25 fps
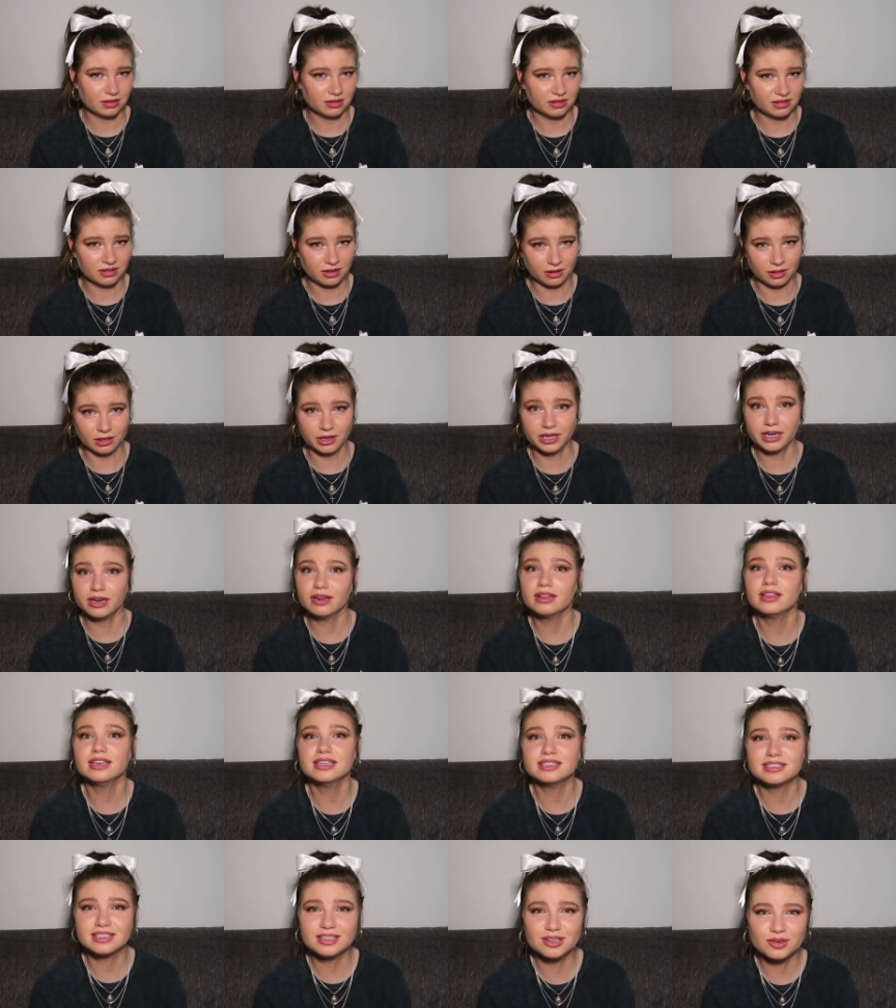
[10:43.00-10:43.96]

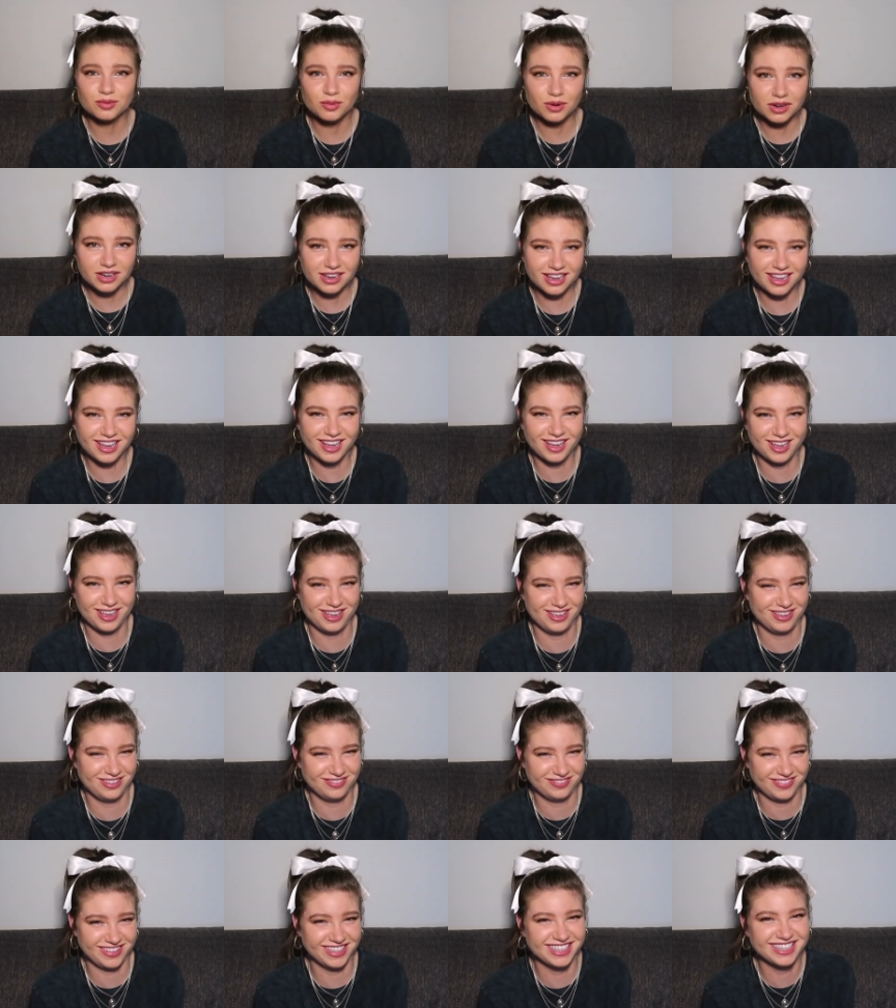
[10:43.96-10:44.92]
clearly didn't want to
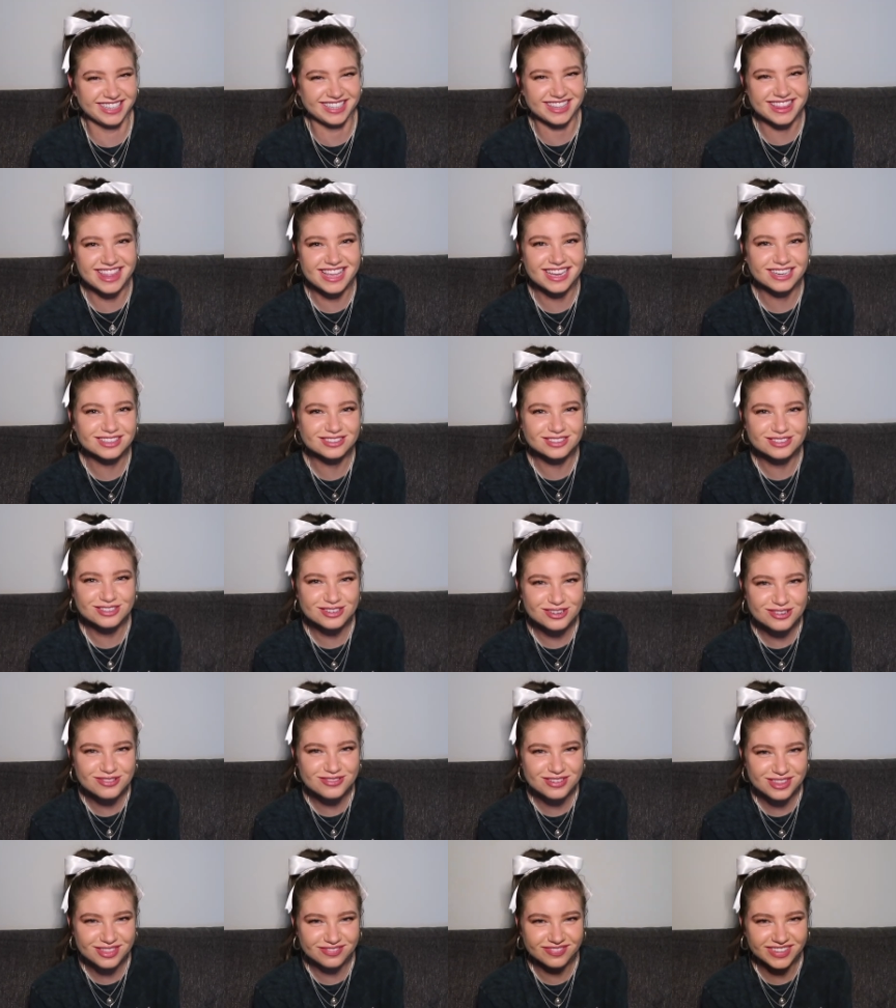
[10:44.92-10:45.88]
have anything to do
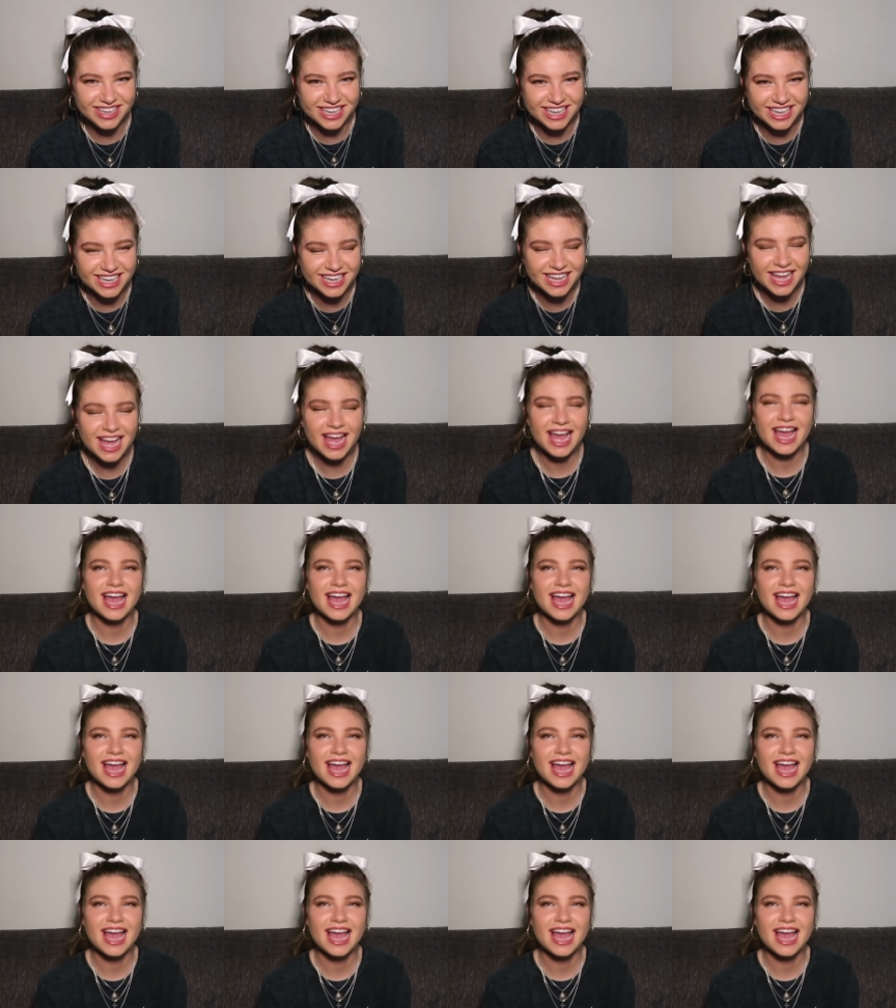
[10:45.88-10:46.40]
with me.